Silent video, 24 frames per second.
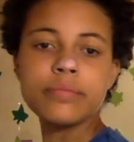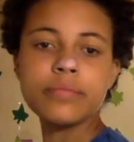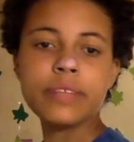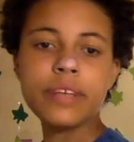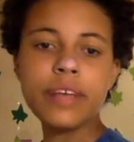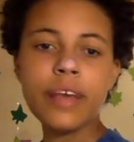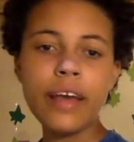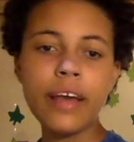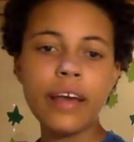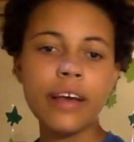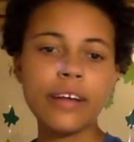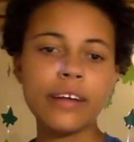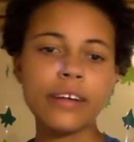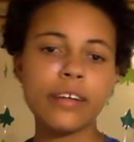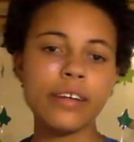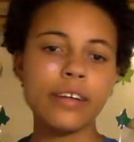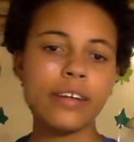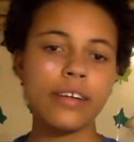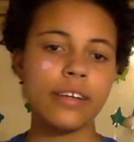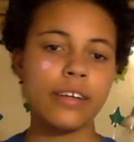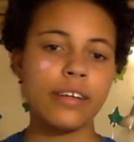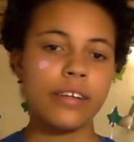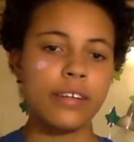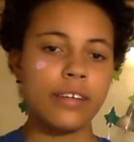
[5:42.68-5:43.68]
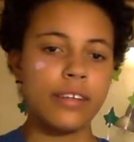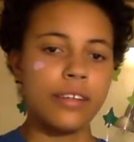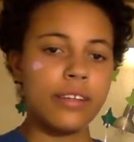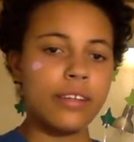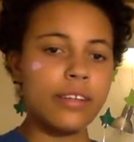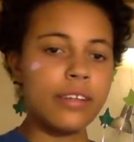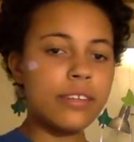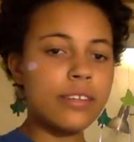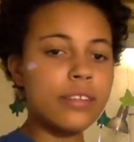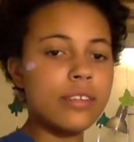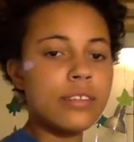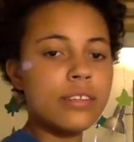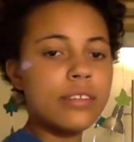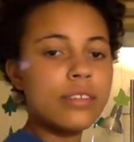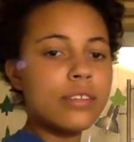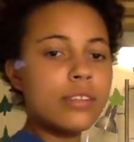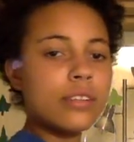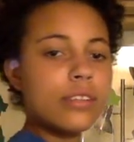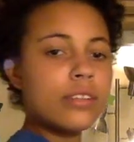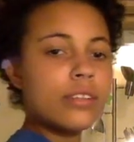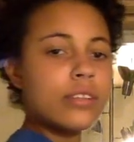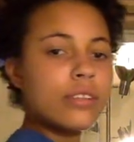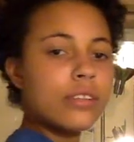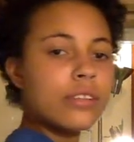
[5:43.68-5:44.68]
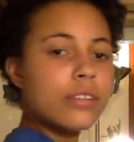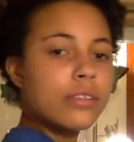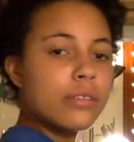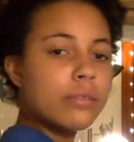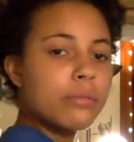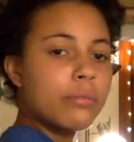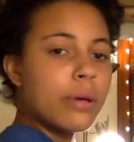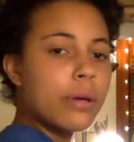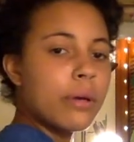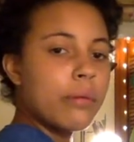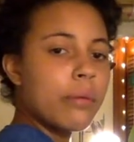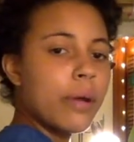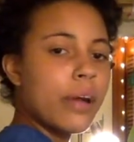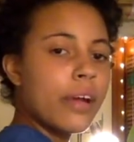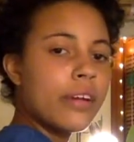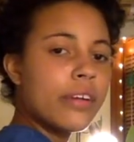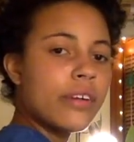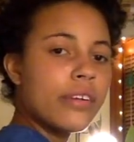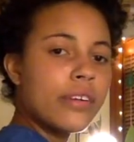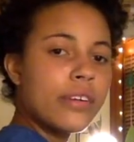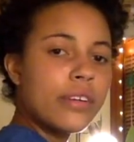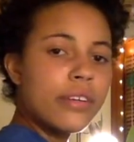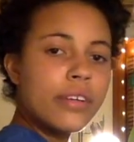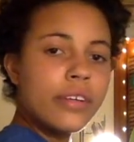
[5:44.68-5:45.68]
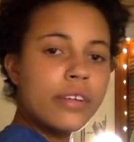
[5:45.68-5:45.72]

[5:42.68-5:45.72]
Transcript: Yeah, this is my binder.